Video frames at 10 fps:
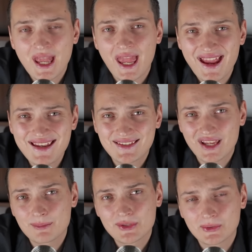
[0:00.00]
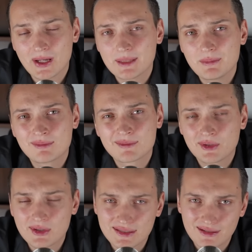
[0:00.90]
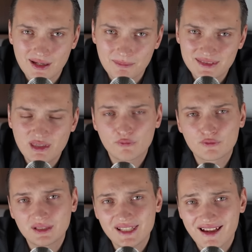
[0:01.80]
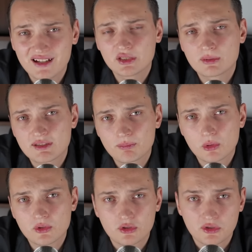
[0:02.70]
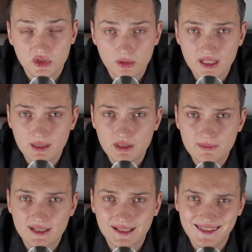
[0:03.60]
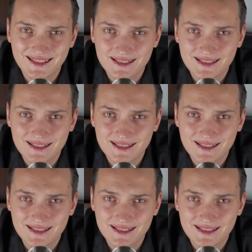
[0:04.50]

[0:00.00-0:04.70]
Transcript: and some Solana memes because I'm definitely underexposed to Solana memes at this